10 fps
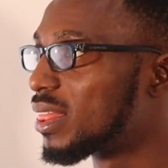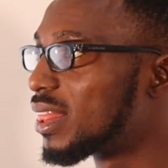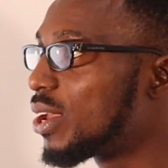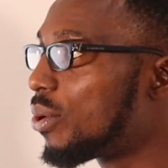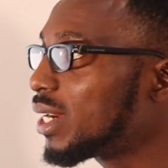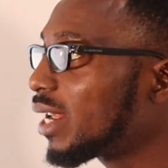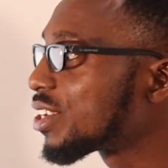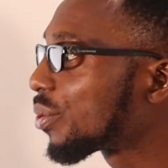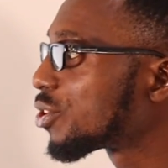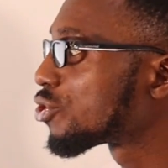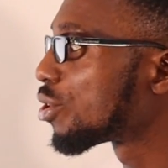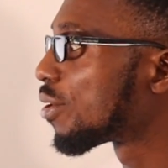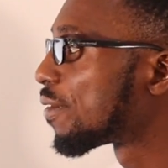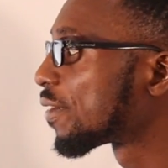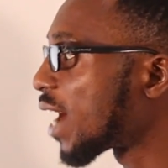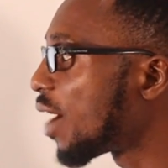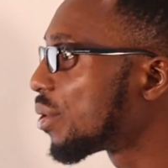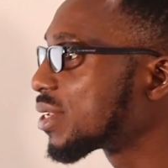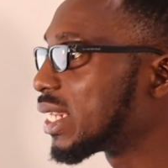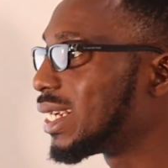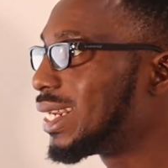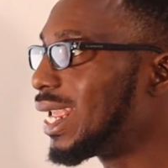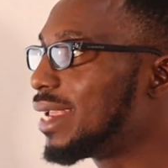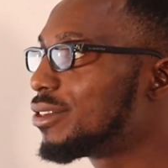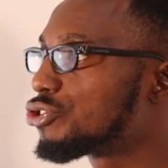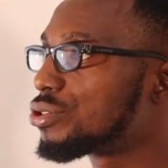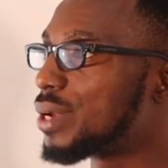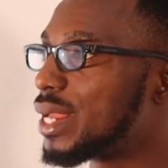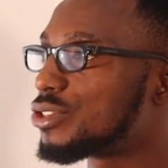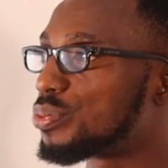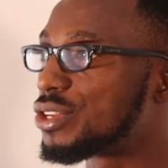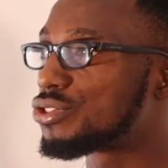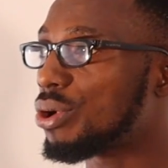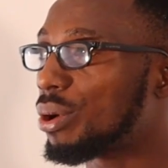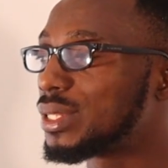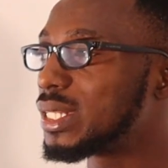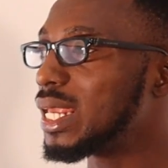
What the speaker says: The under secretion of tyrosine in children results